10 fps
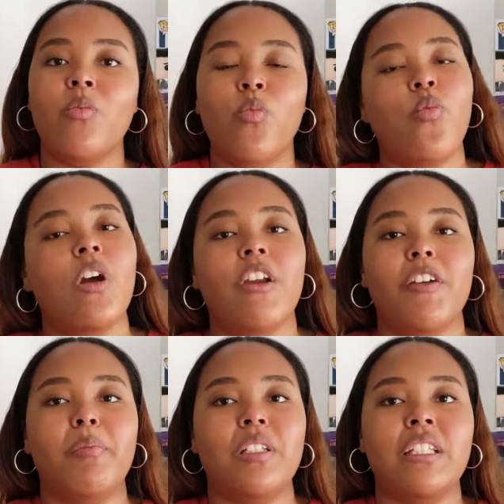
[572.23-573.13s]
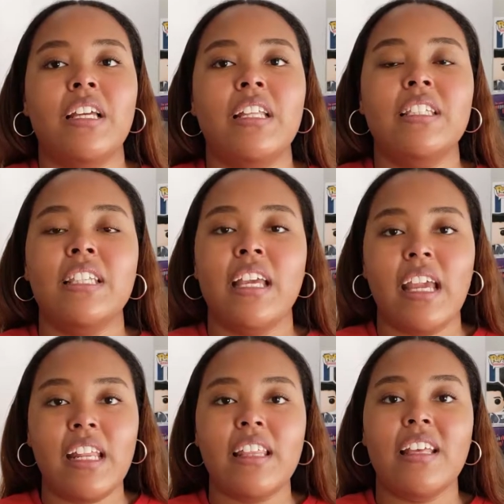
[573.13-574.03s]
what it represents,
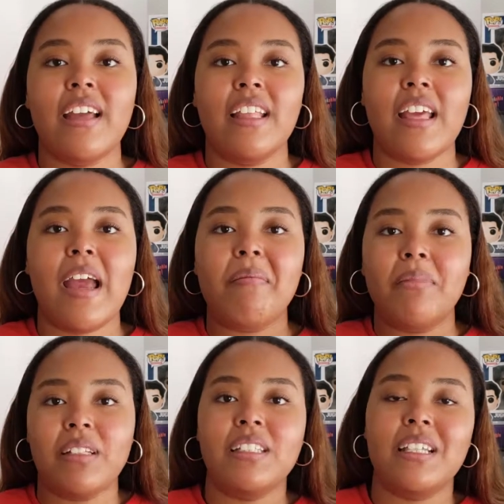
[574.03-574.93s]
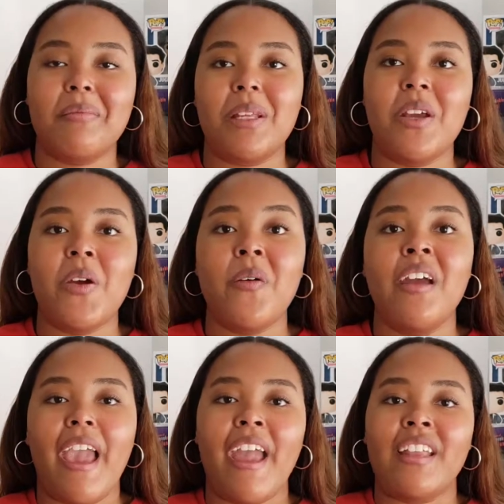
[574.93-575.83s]
anything like that, please let me know.
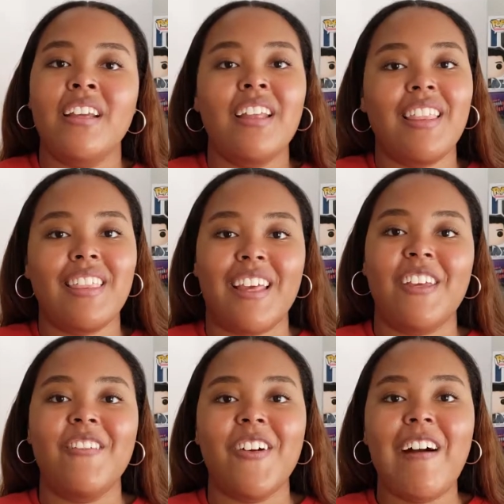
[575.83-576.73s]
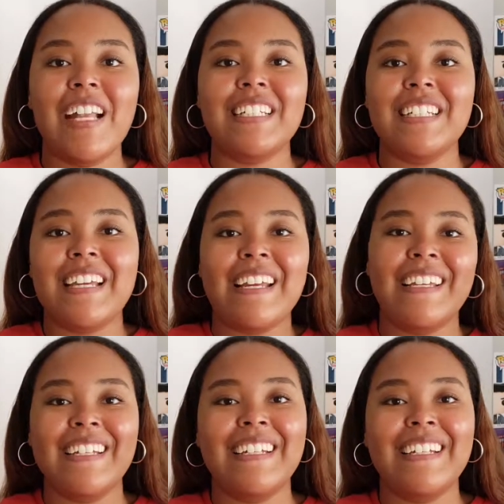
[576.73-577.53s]
And thank you for watching.